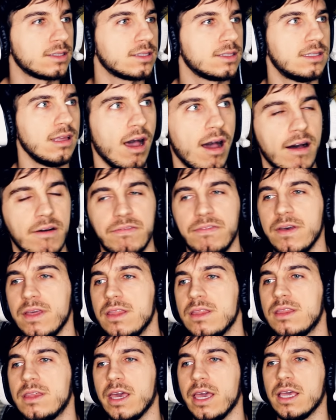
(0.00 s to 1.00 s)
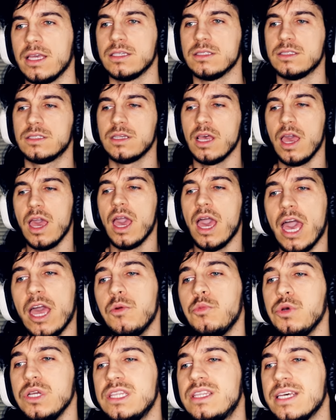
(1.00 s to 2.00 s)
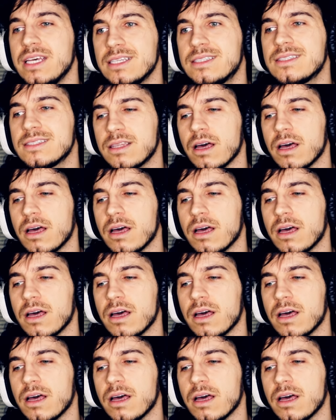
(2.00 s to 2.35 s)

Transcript: stuff and things. And we did